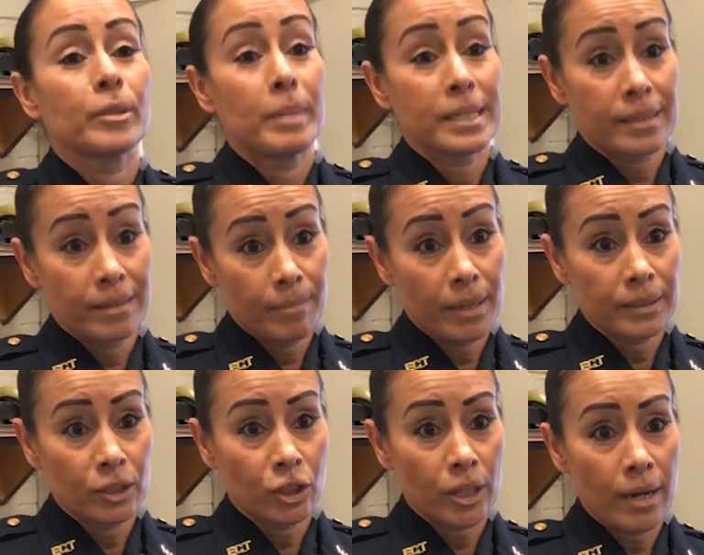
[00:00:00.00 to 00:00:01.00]
best thing about
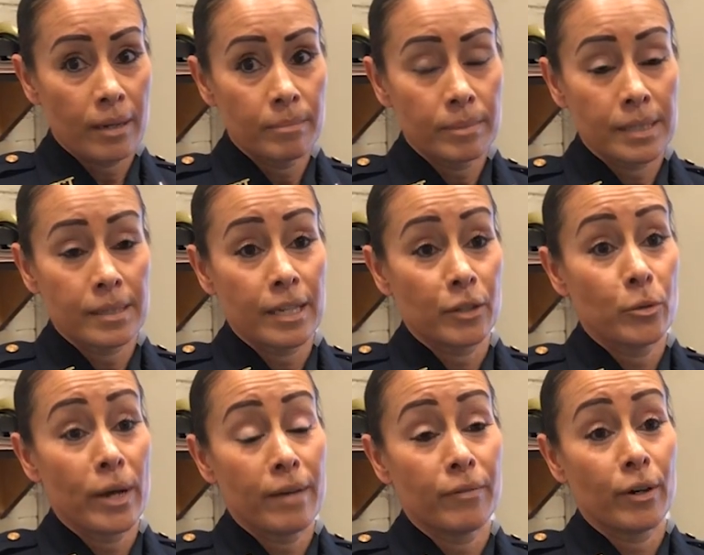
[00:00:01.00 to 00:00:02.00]
this job is that you
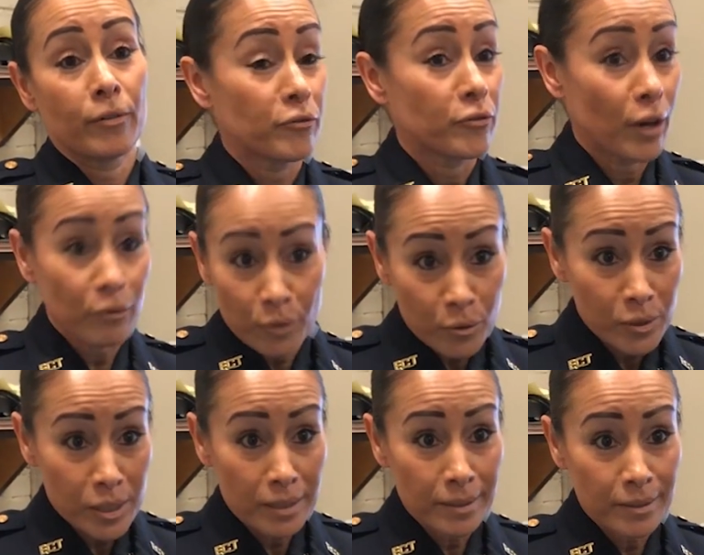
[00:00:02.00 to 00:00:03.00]
have a front row
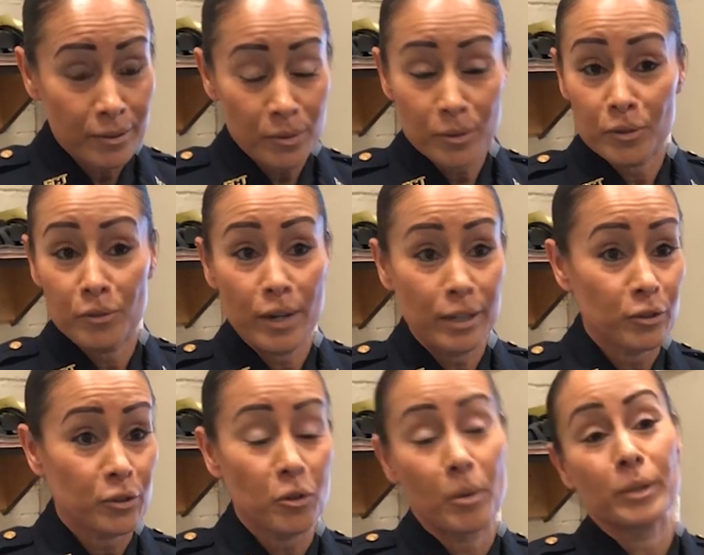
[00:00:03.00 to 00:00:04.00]
seat to the greatest
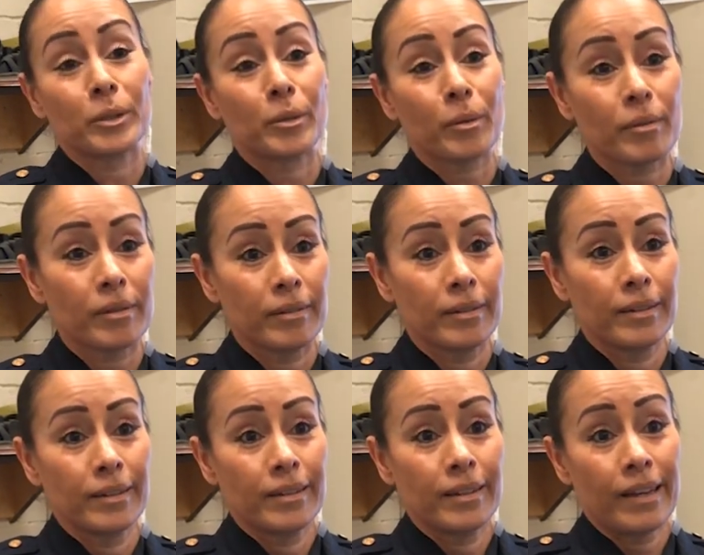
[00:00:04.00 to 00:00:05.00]
show on earth.
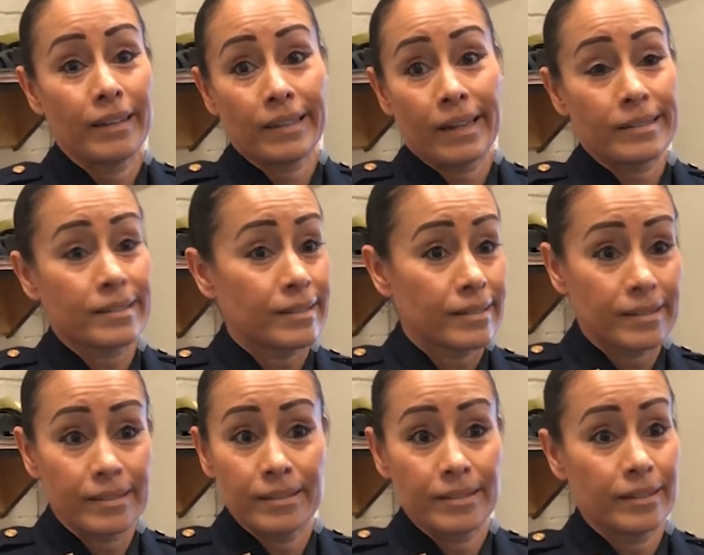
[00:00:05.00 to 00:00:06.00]
And that's
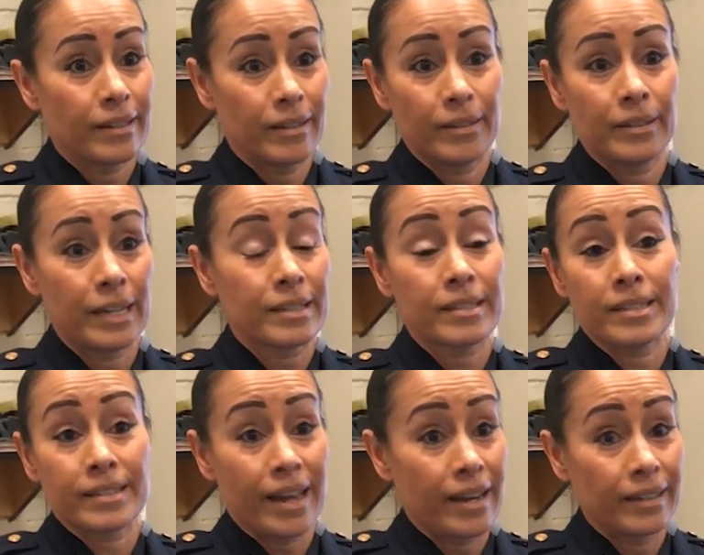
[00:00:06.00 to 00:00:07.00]

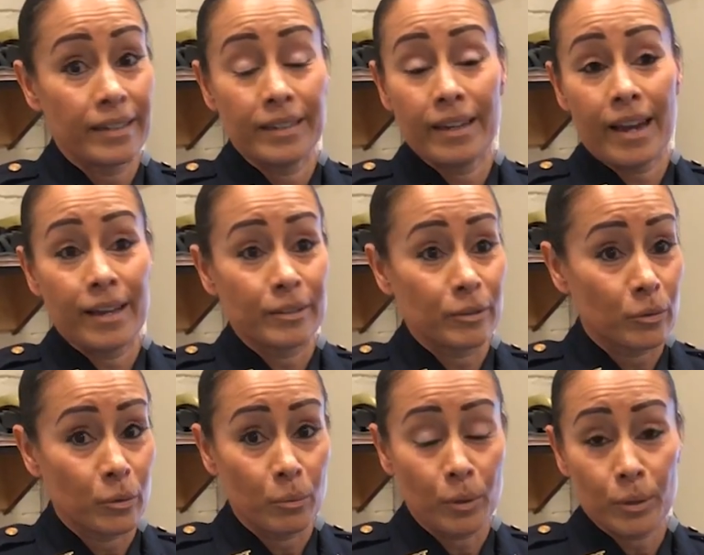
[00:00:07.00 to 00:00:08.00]
society and the
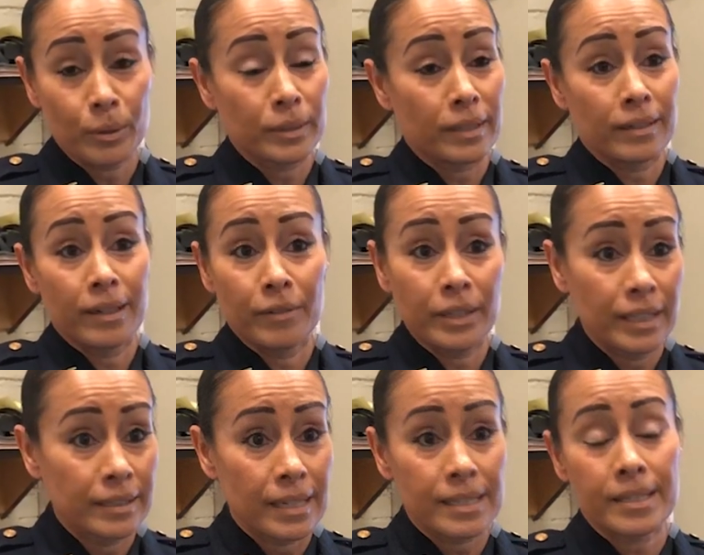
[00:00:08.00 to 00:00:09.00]
world and everything
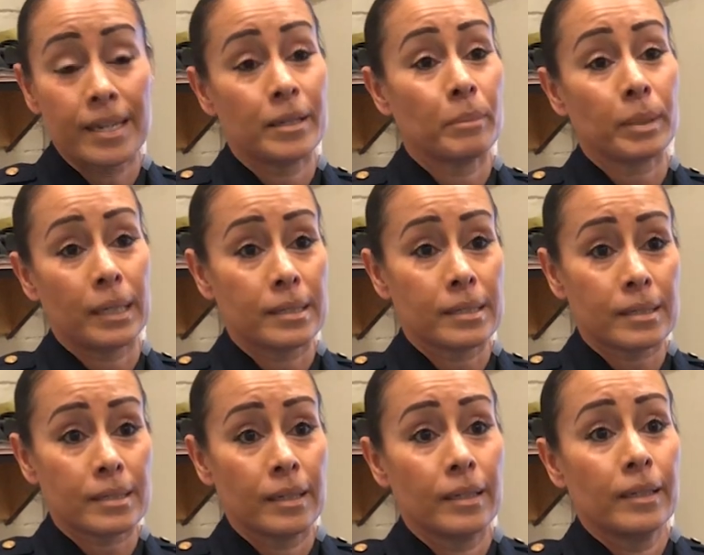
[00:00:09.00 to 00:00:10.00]
that's taking place.
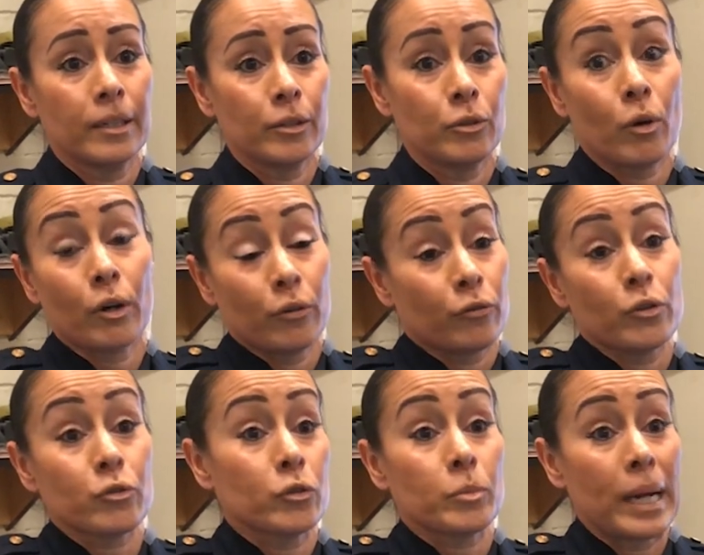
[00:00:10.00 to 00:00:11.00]
You are a
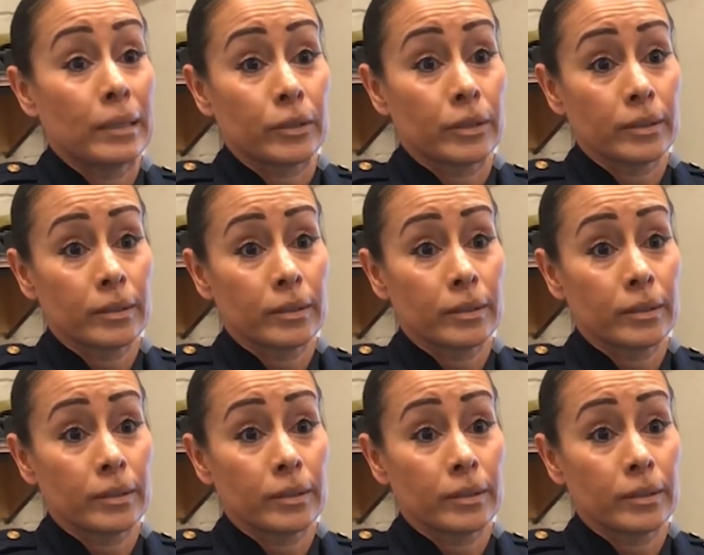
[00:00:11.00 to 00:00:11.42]
first responder.